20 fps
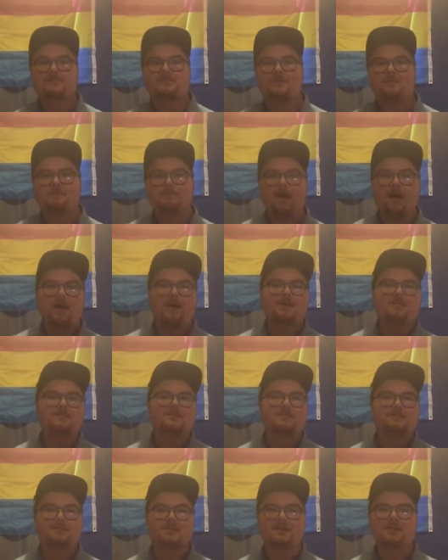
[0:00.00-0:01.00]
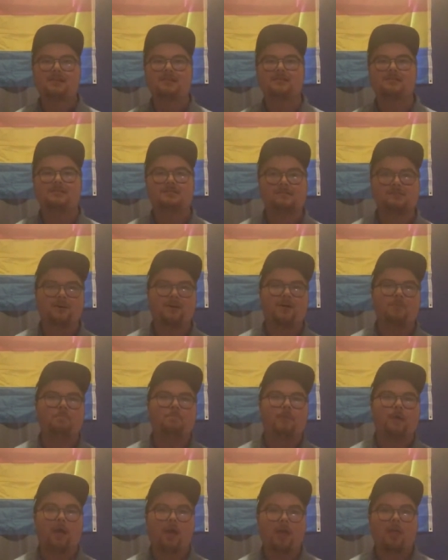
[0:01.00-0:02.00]
a mountain
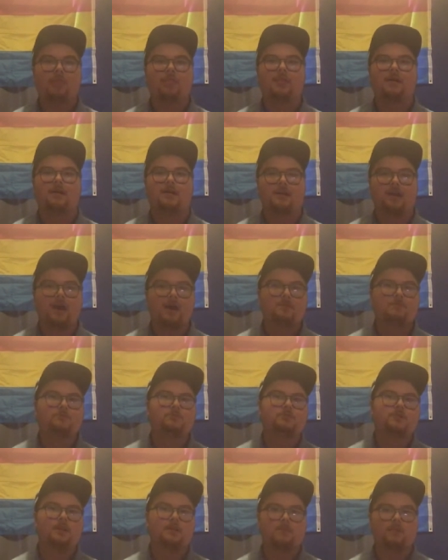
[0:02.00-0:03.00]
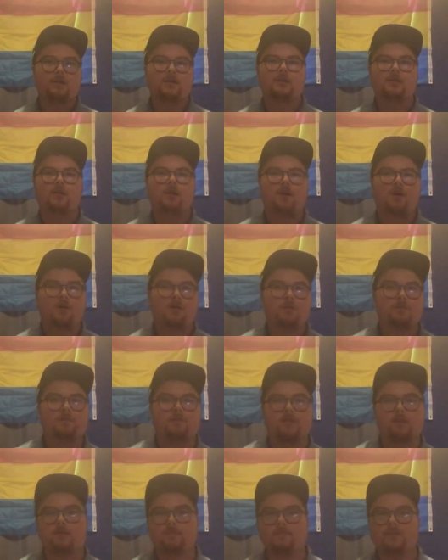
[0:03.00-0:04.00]
top that I'm dreaming of.
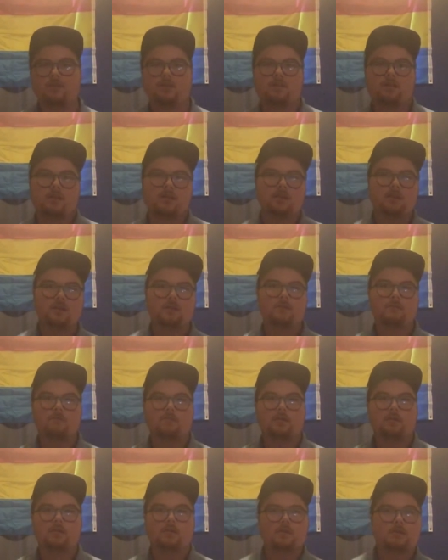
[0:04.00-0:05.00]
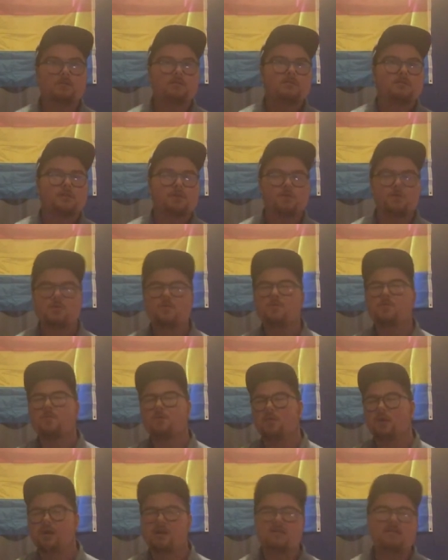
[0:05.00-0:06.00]
If you need me, you'll know
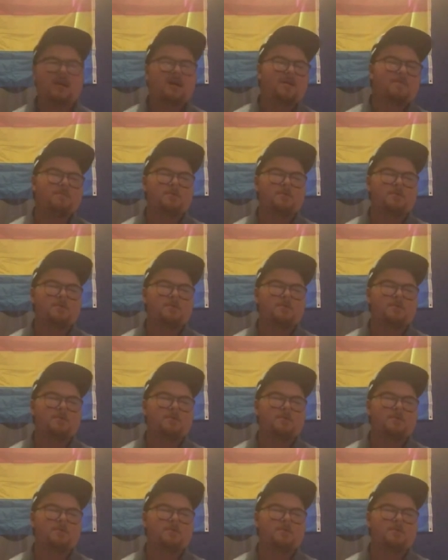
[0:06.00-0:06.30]
where I'll